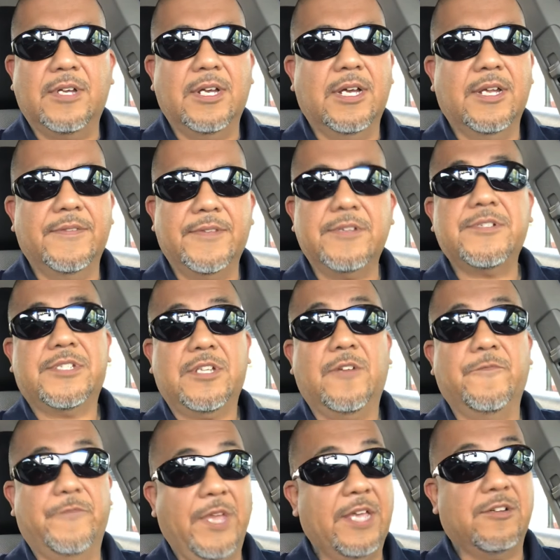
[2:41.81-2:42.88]
Uh, there's still
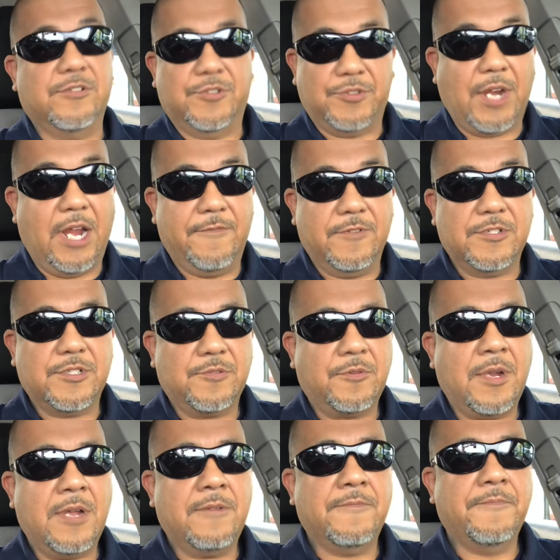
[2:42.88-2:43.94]
Veyo drivers
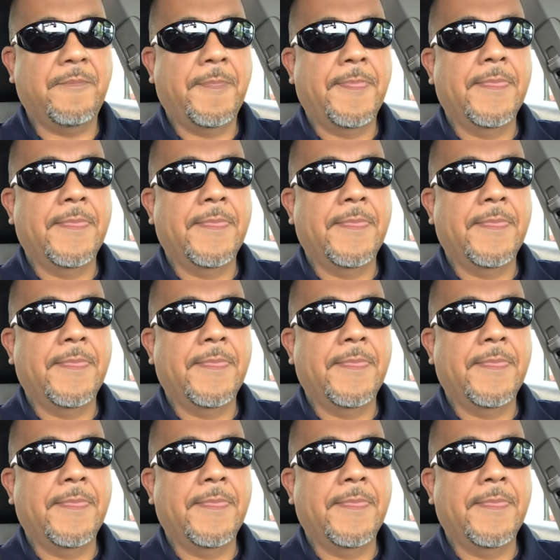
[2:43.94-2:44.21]
around.